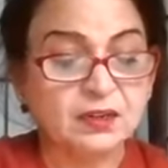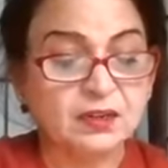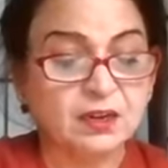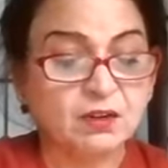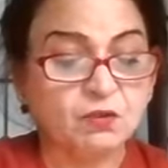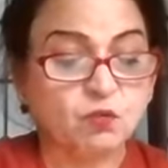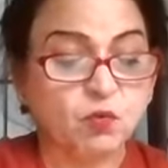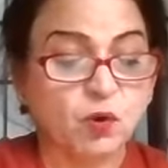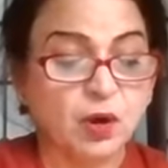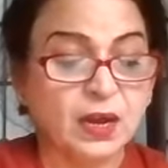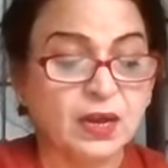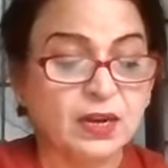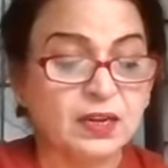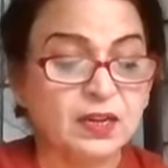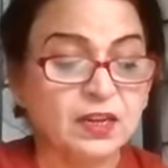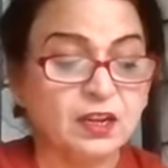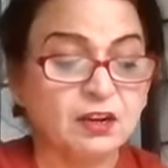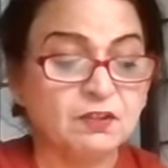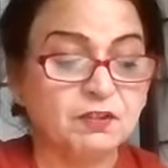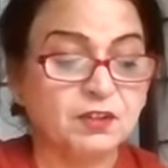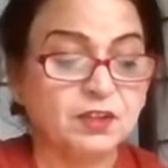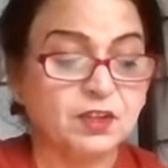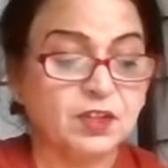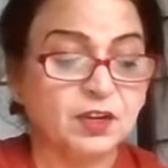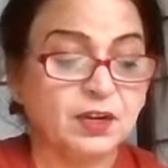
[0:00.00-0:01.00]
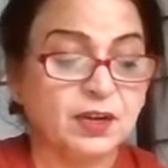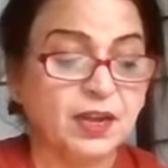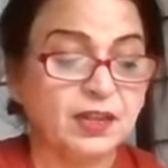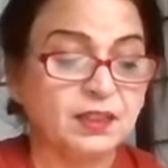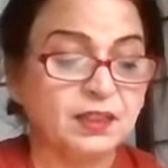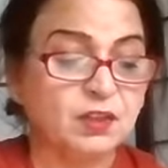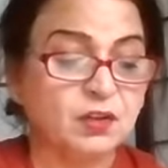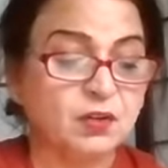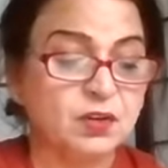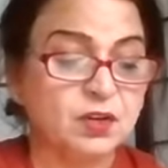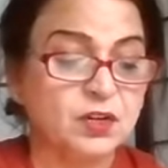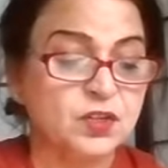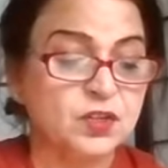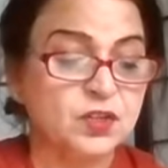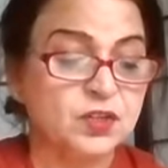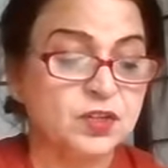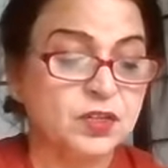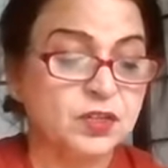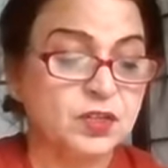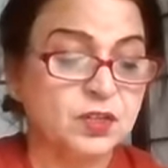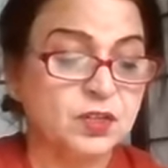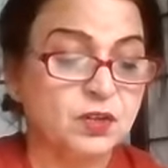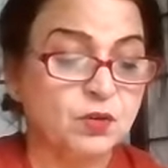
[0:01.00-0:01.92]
A warrior with the death on his